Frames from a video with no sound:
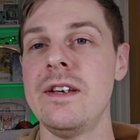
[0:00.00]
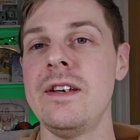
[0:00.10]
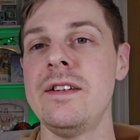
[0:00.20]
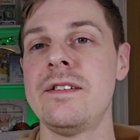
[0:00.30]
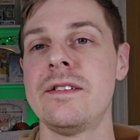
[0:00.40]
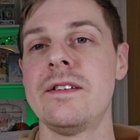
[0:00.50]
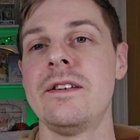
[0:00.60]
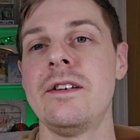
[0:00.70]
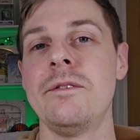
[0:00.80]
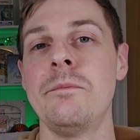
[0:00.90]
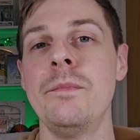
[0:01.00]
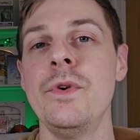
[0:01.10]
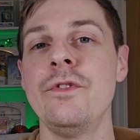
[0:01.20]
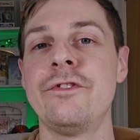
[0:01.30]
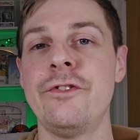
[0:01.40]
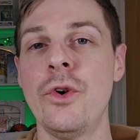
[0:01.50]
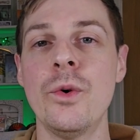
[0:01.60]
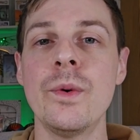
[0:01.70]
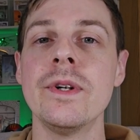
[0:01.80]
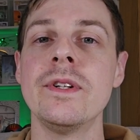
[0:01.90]
It's moved
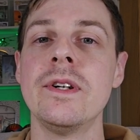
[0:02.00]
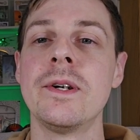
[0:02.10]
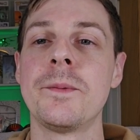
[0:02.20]
forward